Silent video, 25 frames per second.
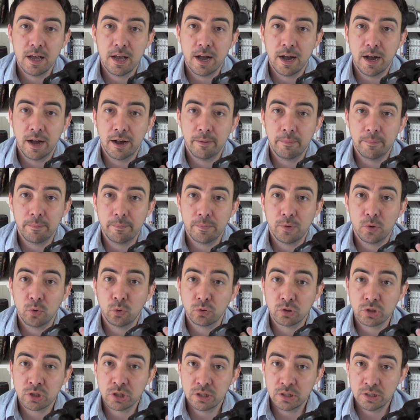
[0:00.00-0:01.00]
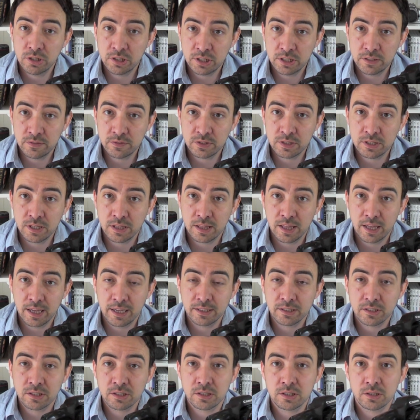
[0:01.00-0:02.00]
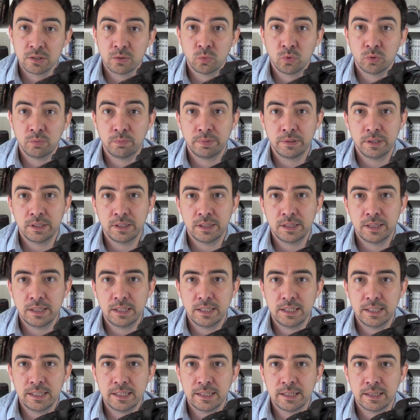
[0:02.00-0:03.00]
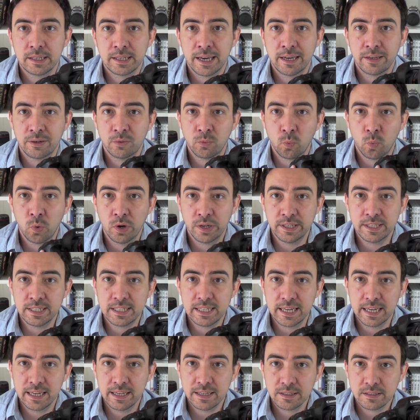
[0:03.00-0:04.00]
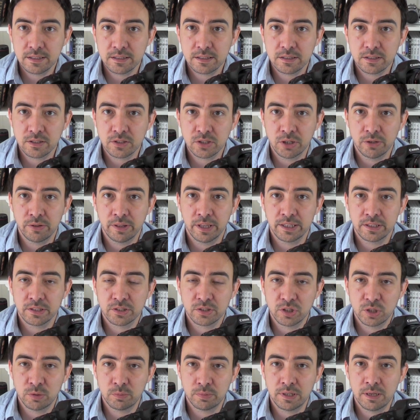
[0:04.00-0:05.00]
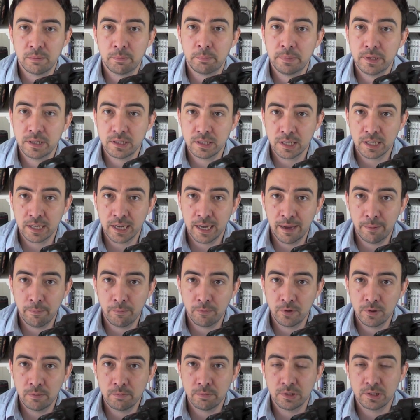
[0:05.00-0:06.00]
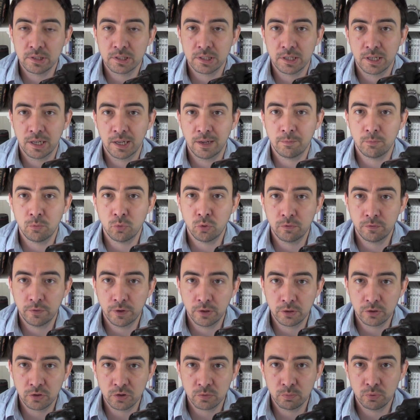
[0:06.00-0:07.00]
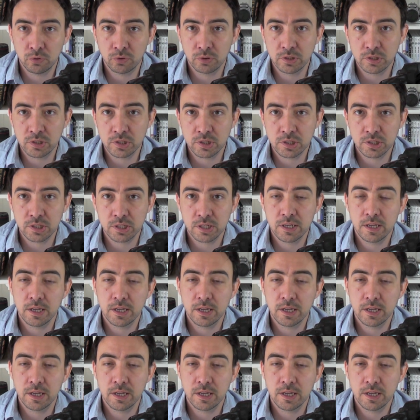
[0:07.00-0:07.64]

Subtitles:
Alternatives to that would be the Canon 1DS, so that's going to be a bigger camera but it's going to have more focus points,